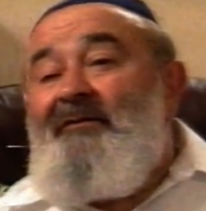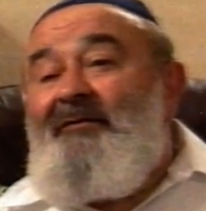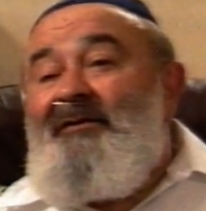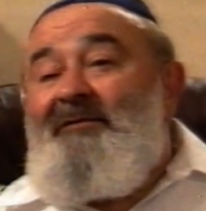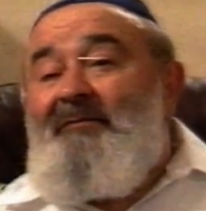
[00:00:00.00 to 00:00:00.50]

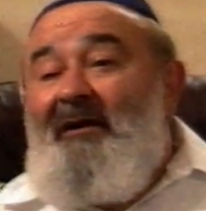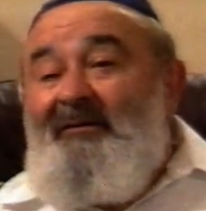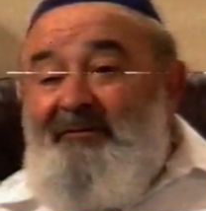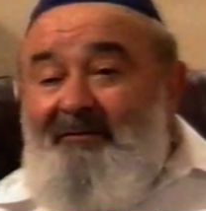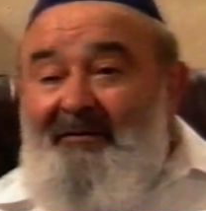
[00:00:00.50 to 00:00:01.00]
his
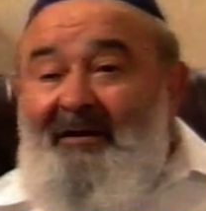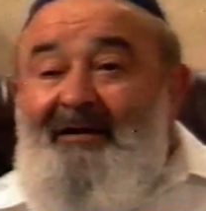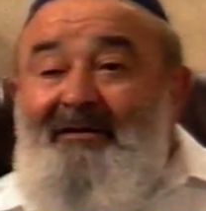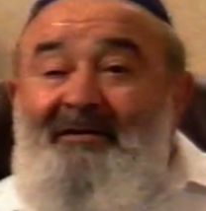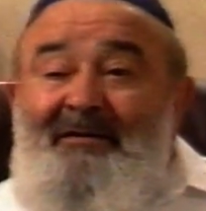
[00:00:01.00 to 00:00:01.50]
wife,
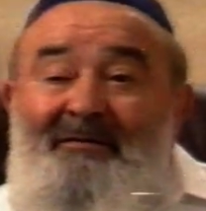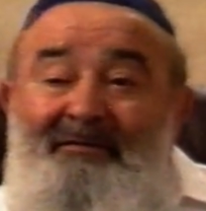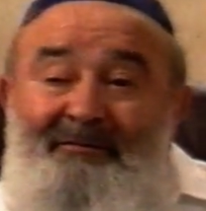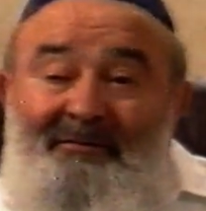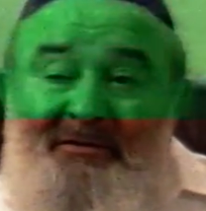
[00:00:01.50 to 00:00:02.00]
rather than
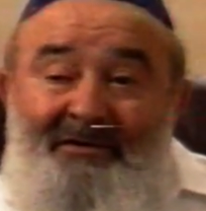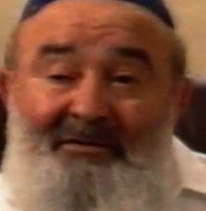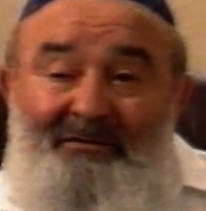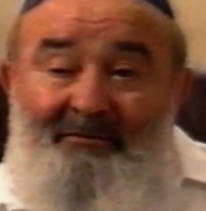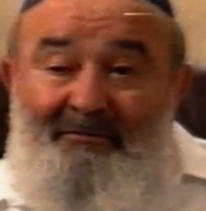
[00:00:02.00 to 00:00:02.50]
to
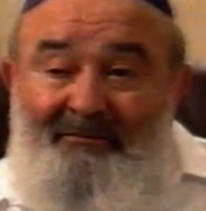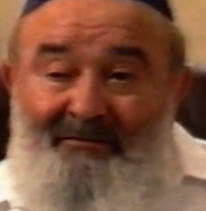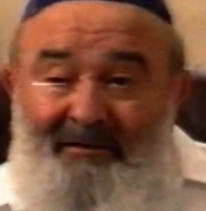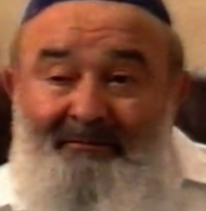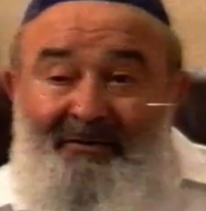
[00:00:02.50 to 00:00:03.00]
teach you
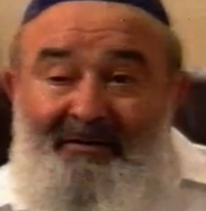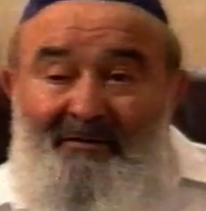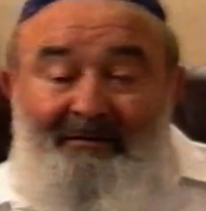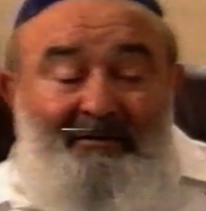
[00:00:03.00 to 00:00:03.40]
something